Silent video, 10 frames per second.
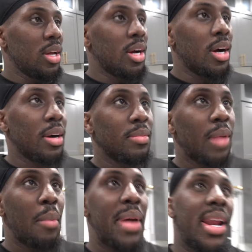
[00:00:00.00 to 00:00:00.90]

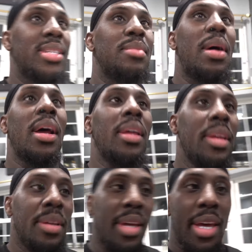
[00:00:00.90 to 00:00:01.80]
I'm mad at somebody,
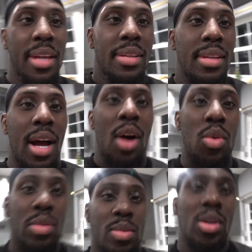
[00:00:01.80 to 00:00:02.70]
and I don't
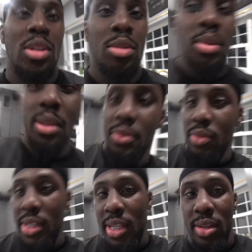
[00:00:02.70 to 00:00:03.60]
want them to talk to me
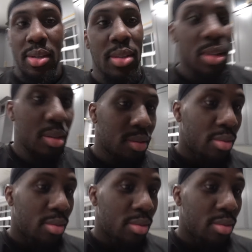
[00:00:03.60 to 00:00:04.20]
right now, so.